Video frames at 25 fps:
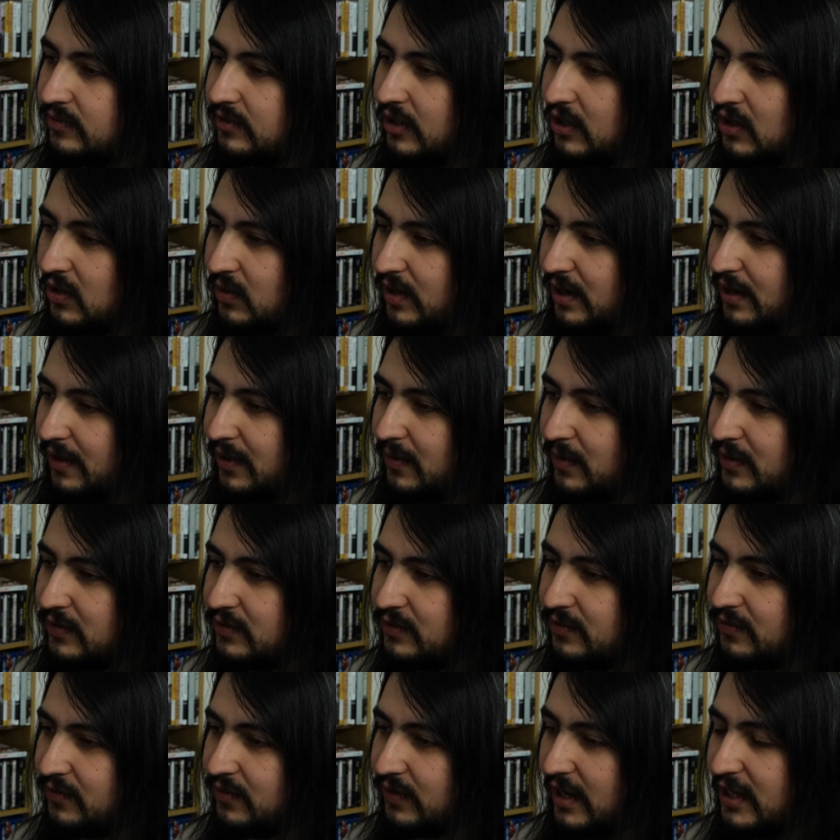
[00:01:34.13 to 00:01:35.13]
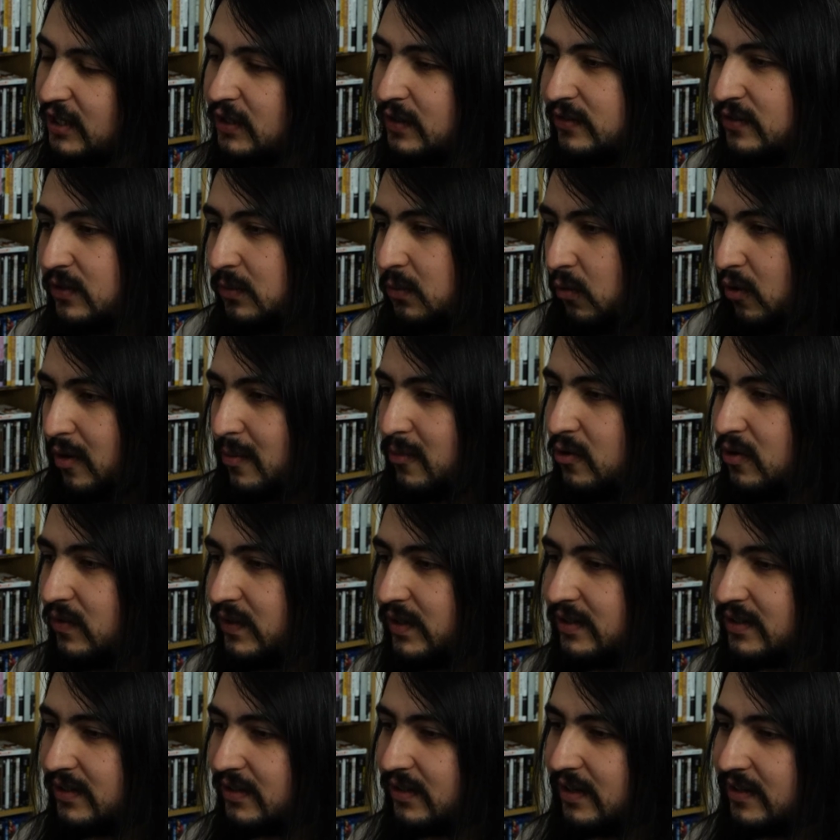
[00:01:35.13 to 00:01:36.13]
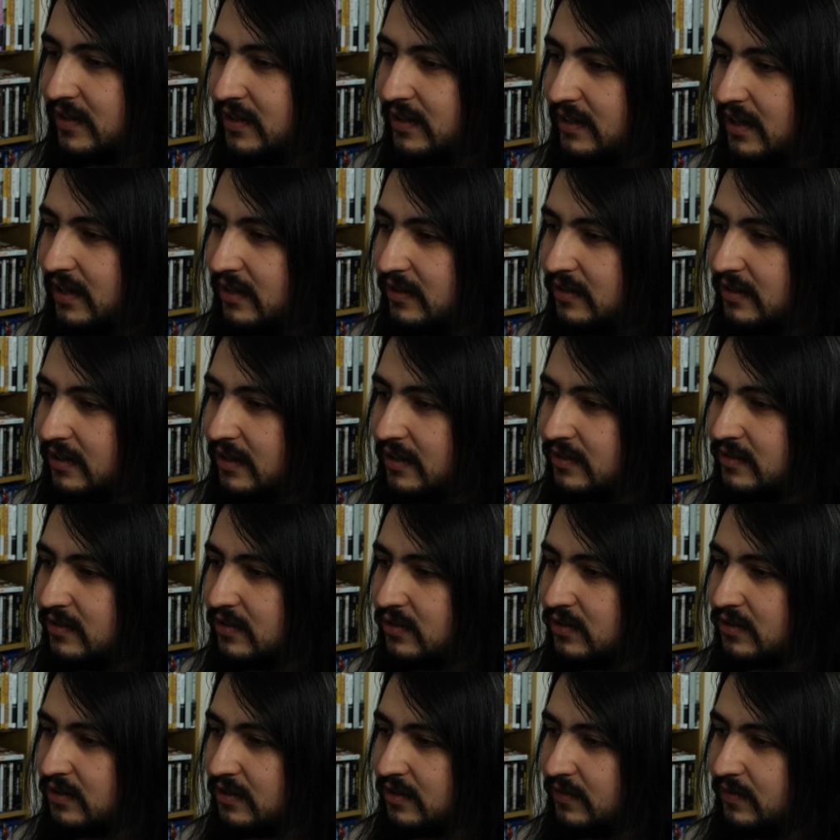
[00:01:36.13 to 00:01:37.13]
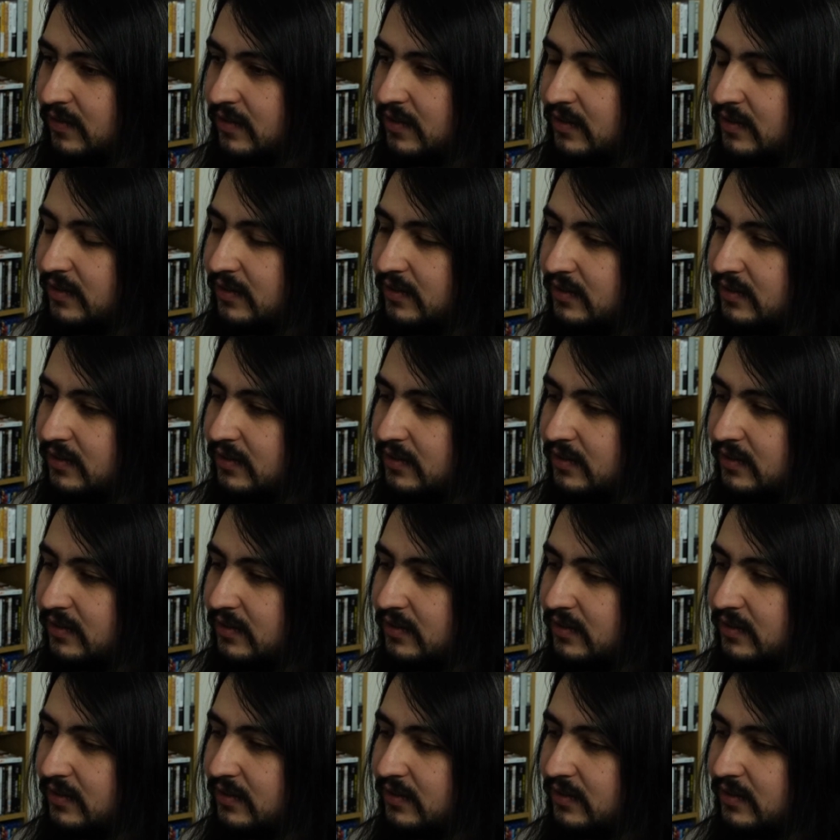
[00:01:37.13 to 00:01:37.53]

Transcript: All Quiet on the Western Front. It's a war movie, so I think that it's deserved.